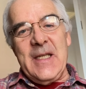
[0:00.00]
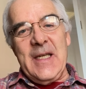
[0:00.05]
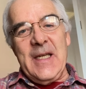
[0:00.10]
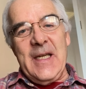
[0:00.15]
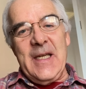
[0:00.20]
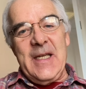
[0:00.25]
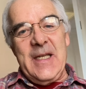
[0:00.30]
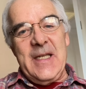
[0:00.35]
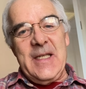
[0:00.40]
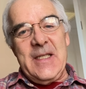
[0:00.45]
thing
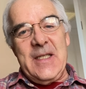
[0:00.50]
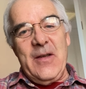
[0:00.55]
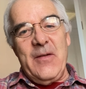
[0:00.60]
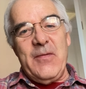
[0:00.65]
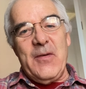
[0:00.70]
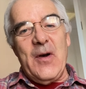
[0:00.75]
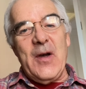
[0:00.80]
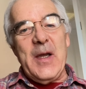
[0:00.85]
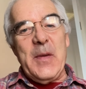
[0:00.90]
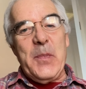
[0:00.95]
is the
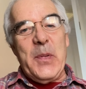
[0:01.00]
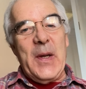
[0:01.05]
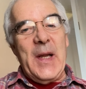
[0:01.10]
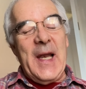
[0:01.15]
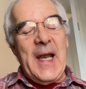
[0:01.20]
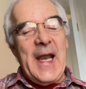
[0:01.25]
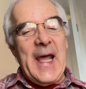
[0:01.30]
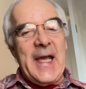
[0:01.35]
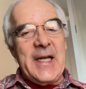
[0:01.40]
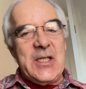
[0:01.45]
viper
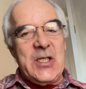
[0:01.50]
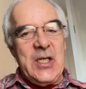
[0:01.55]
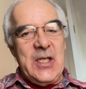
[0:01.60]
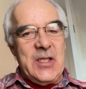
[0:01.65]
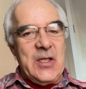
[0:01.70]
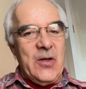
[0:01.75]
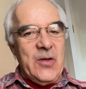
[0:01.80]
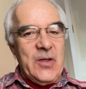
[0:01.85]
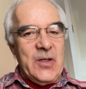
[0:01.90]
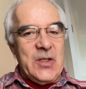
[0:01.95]

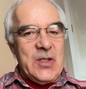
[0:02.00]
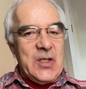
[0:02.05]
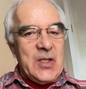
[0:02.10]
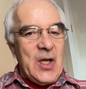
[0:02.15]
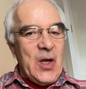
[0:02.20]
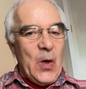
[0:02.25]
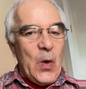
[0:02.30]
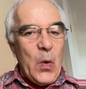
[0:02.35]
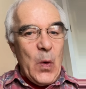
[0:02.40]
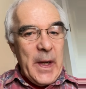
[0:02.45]
latches on
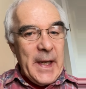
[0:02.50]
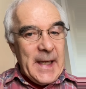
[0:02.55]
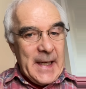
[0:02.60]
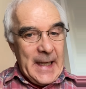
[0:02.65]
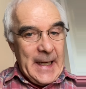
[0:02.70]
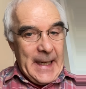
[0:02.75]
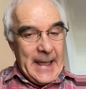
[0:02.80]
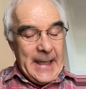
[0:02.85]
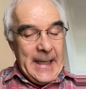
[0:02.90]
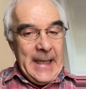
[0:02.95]
so
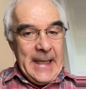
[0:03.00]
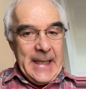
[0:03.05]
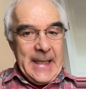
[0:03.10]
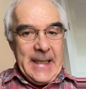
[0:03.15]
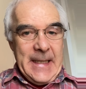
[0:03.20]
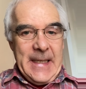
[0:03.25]
quickly.